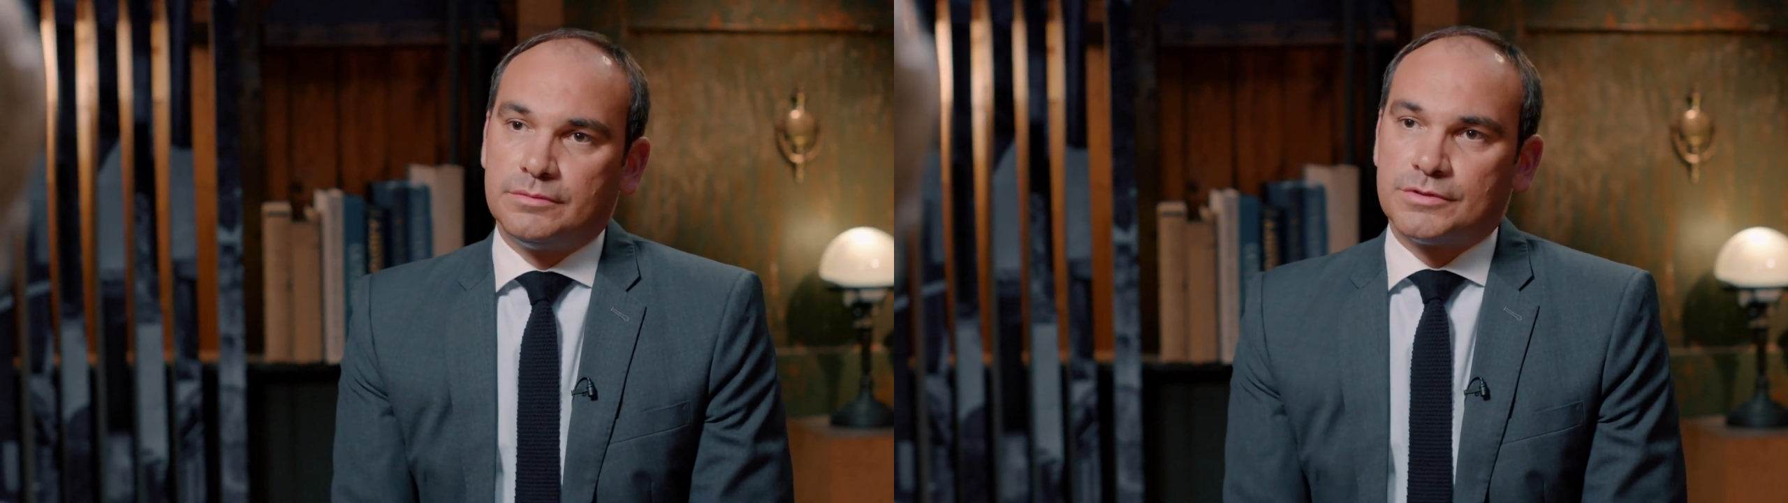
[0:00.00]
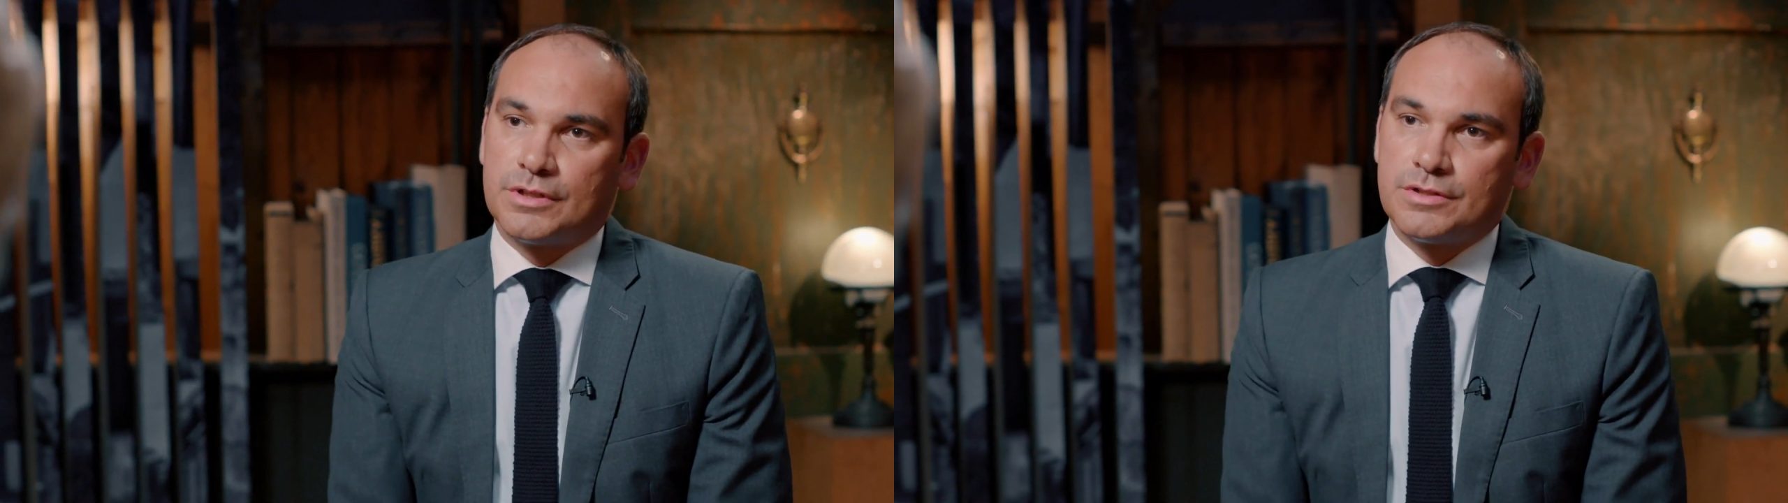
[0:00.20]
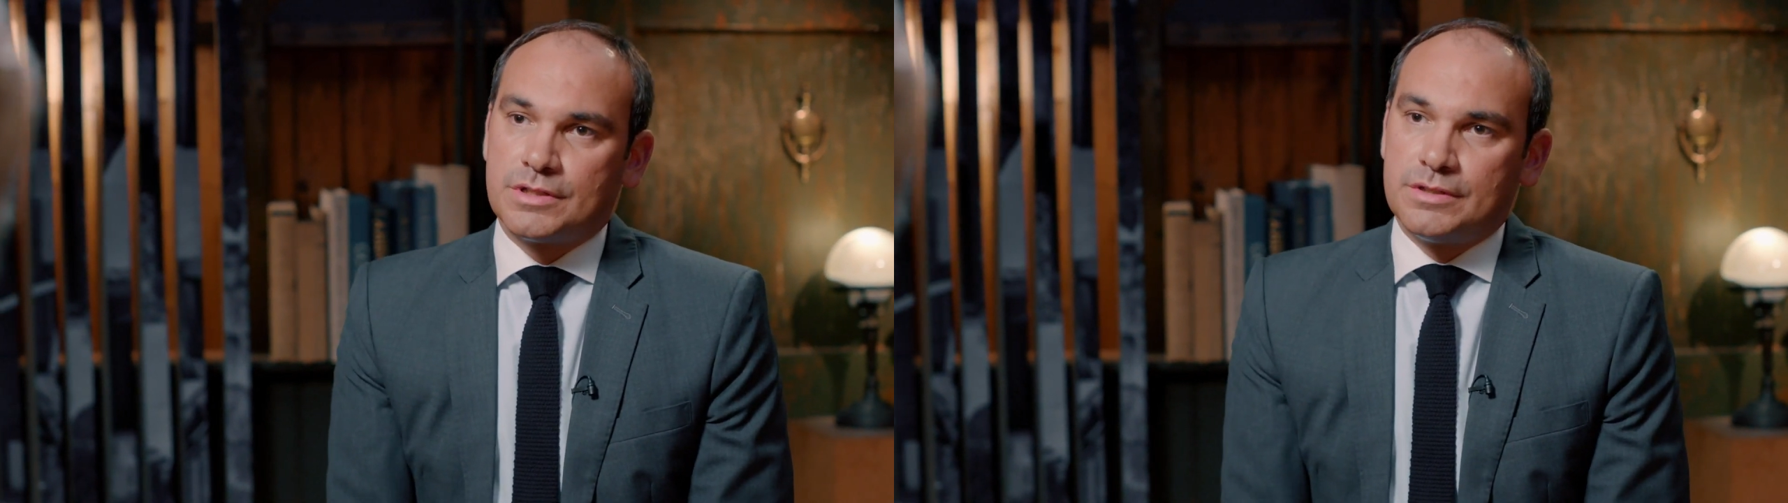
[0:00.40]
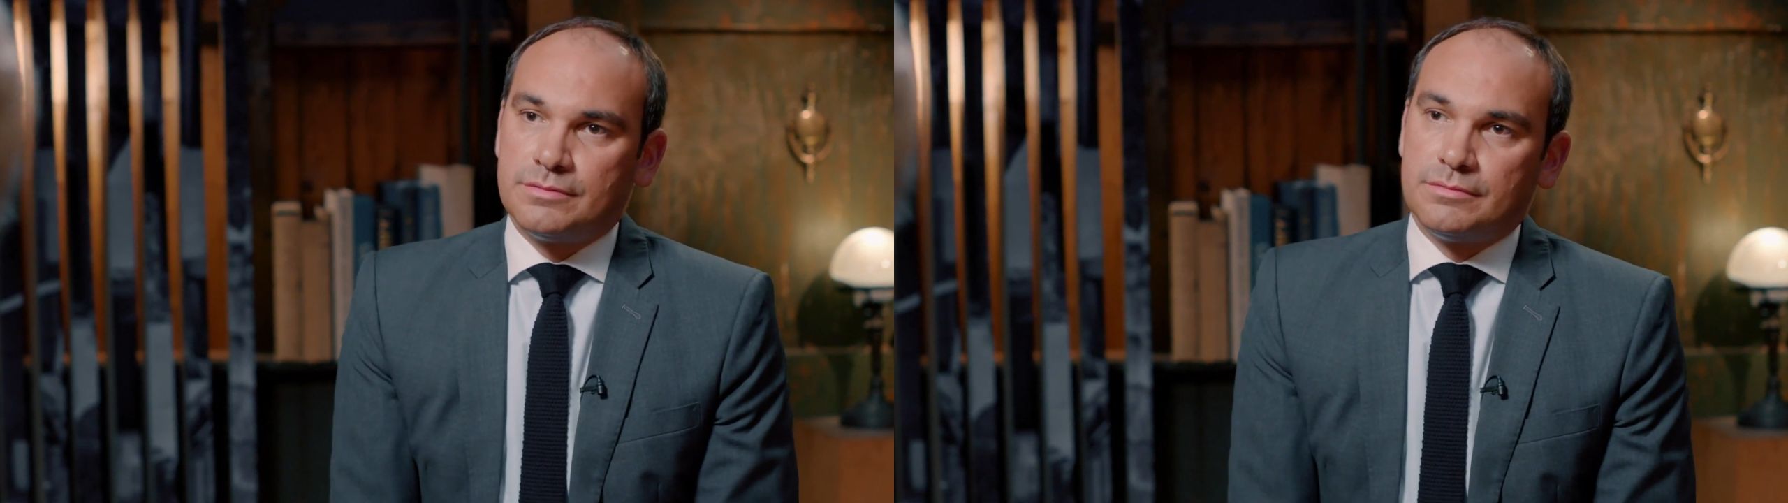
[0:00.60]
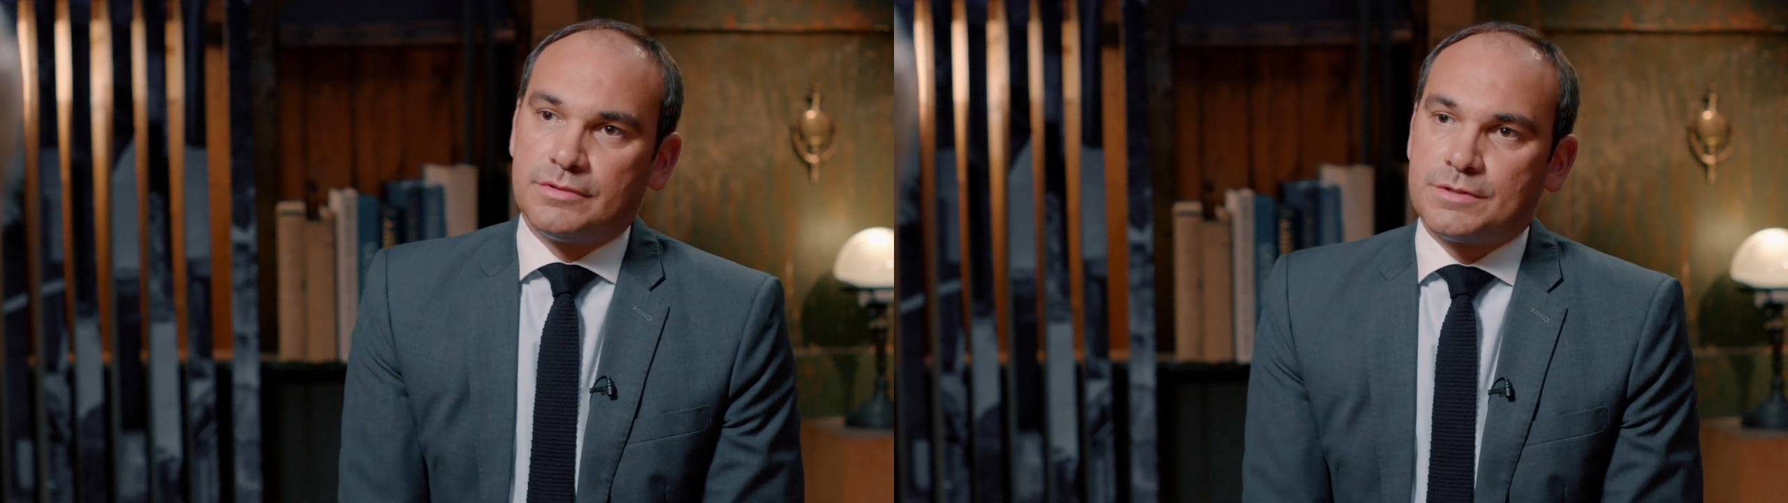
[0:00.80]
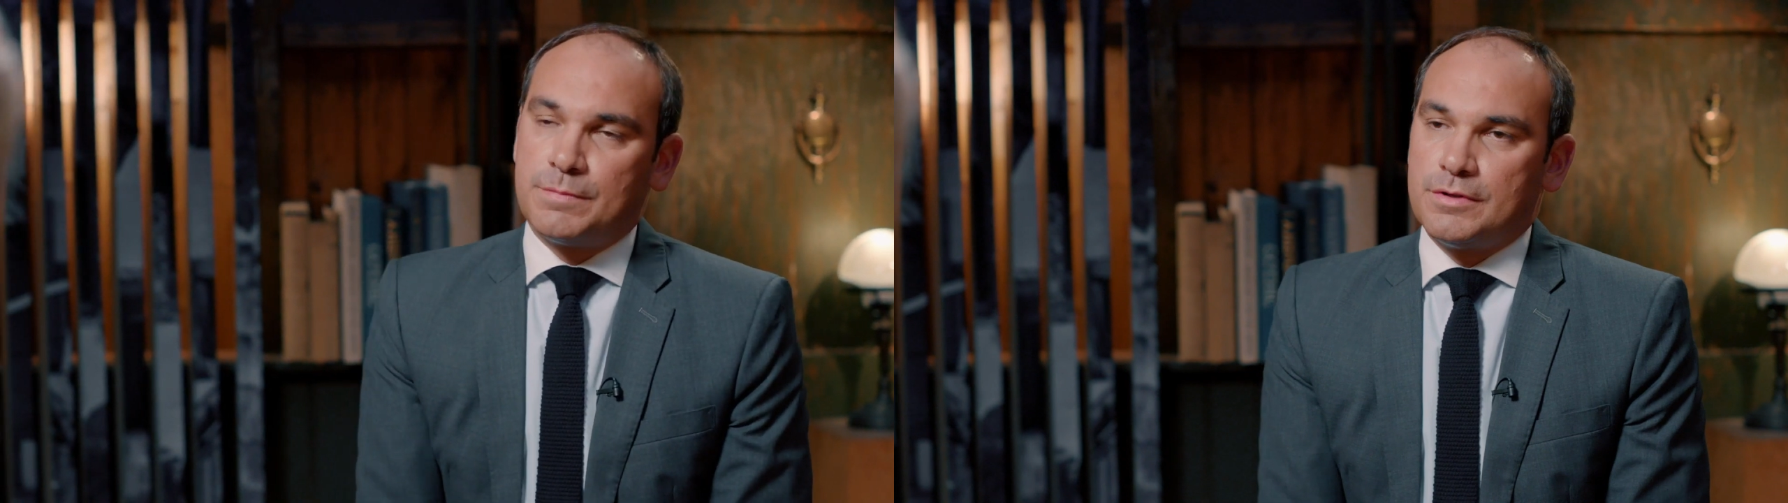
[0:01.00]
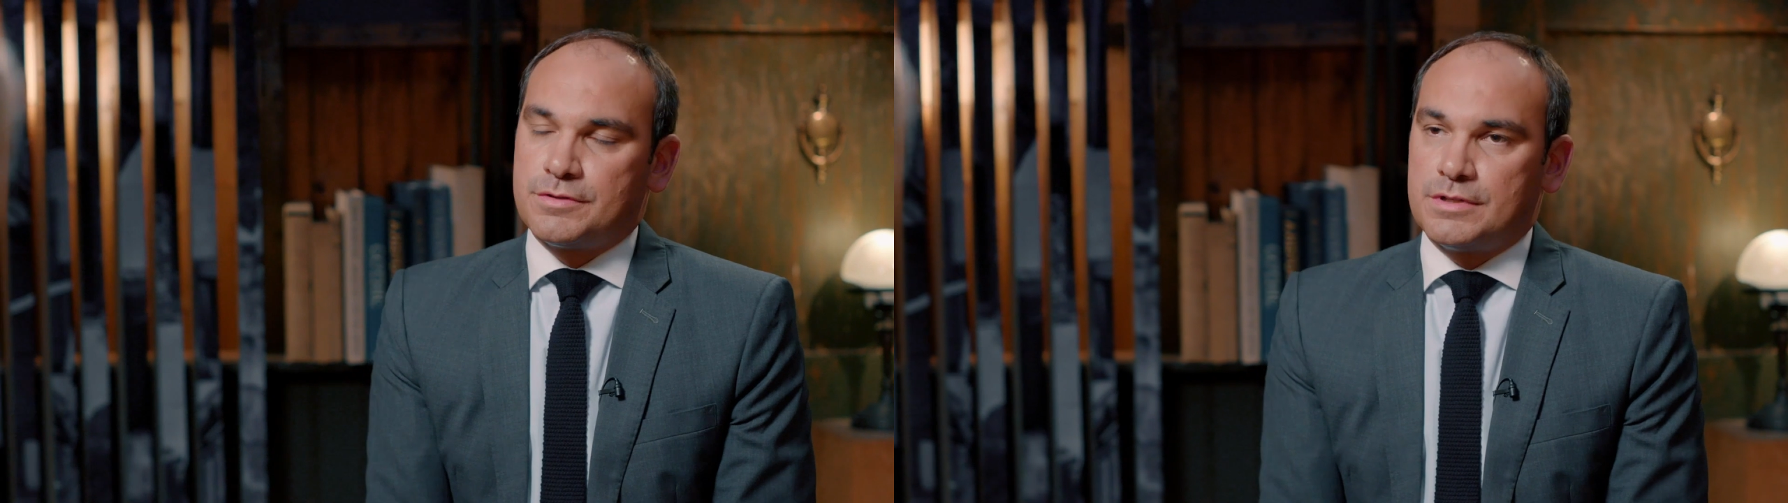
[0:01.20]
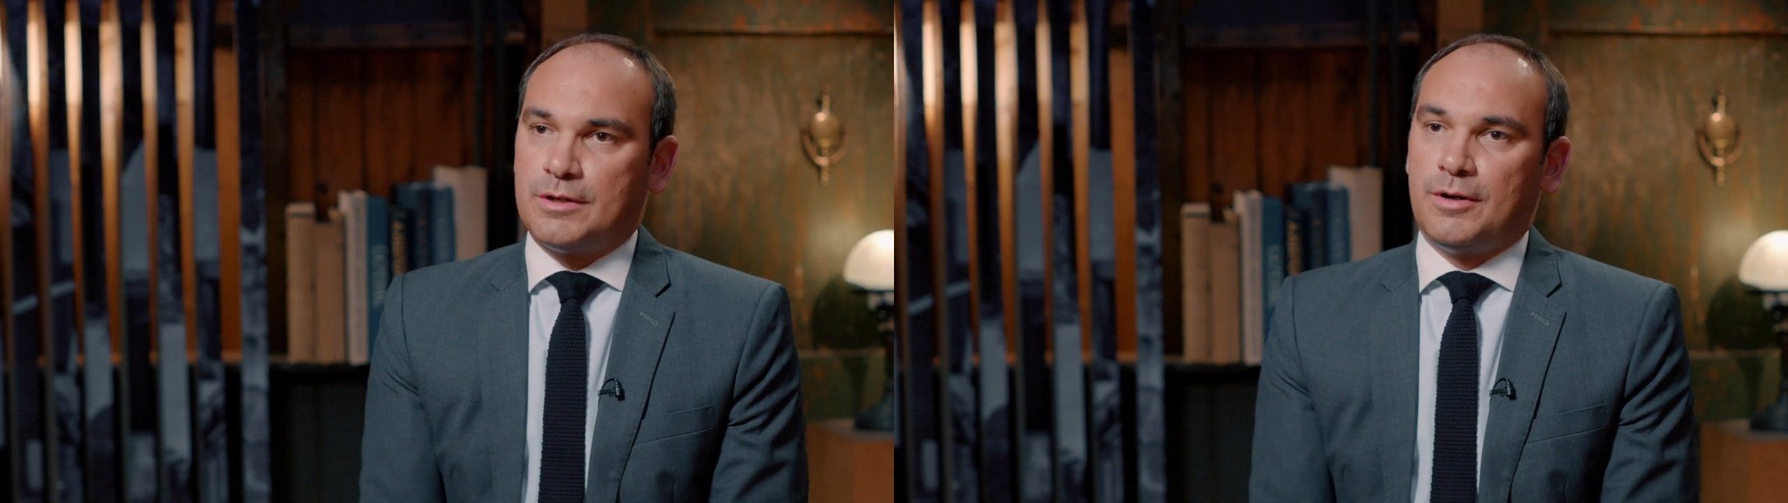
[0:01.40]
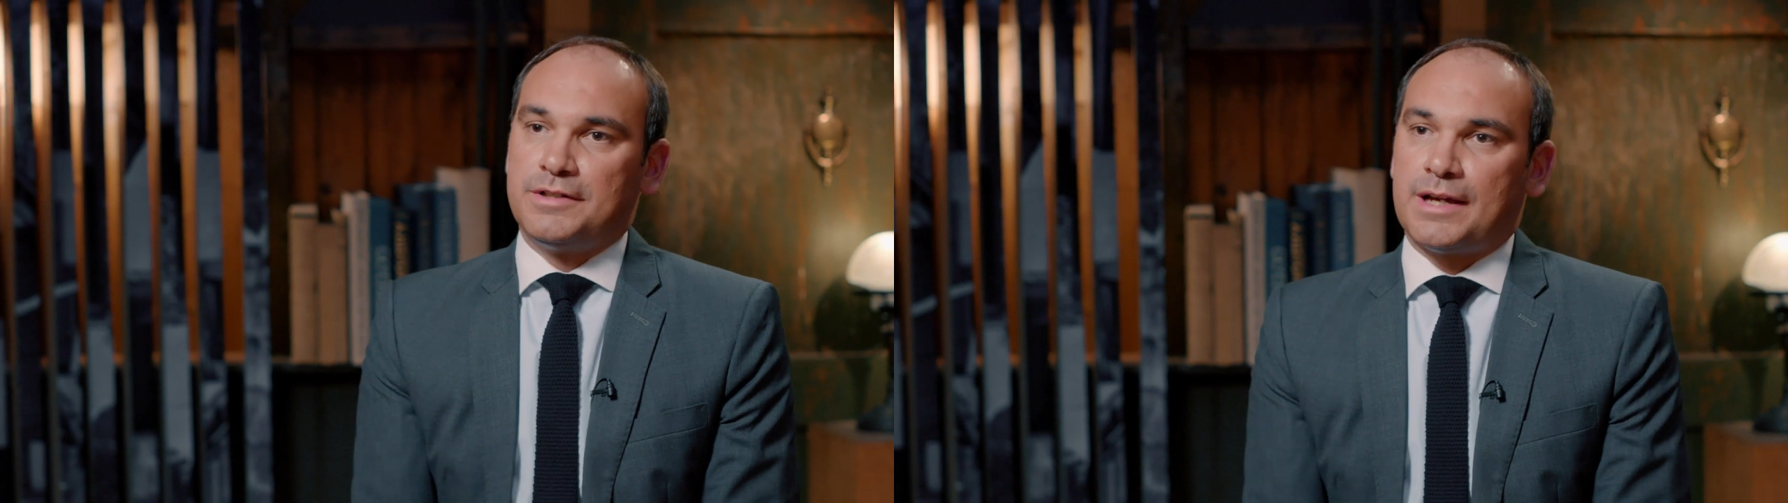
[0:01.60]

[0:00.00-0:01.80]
socially and spiritually quite